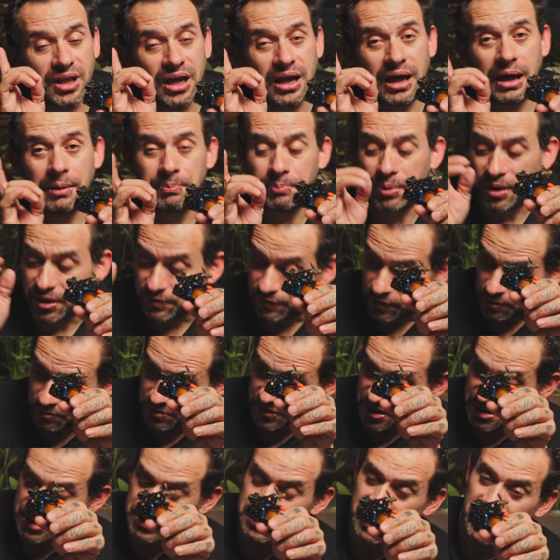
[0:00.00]
Apart from
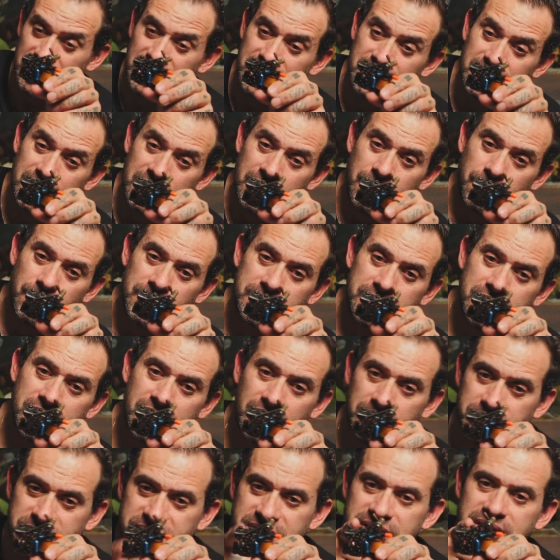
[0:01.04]
this guy, when it
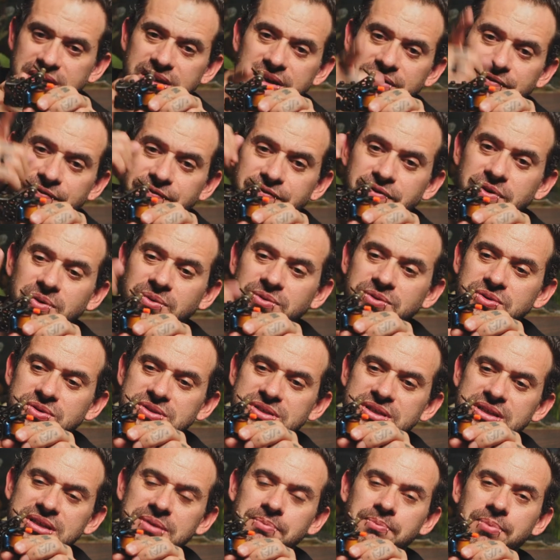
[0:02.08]
comes here,
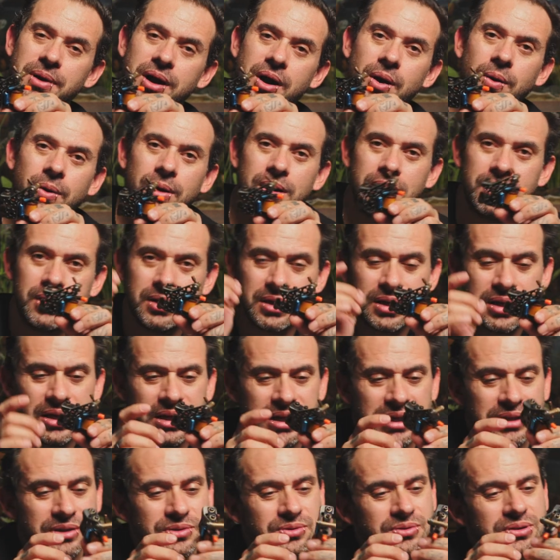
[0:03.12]
filters the power
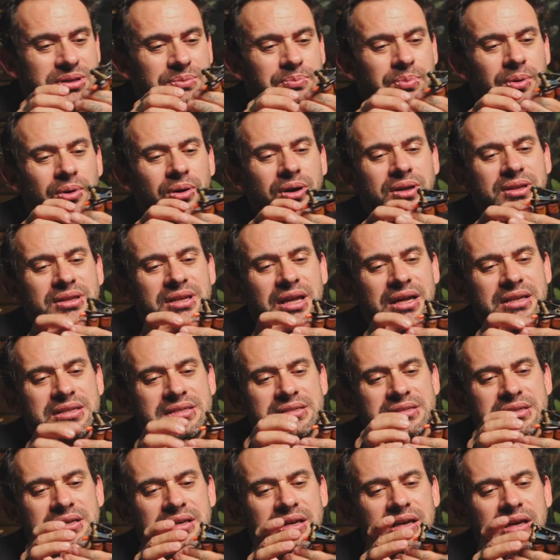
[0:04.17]
to the point
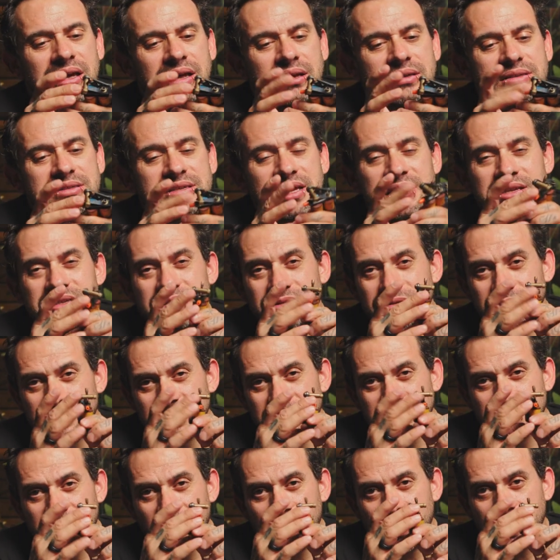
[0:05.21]
that sends to
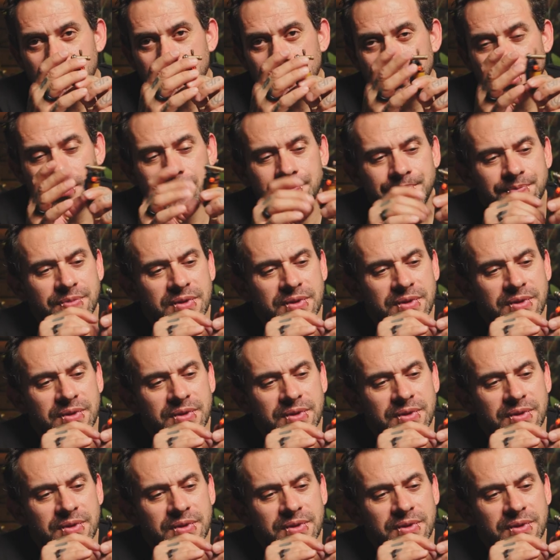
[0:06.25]
this guy here.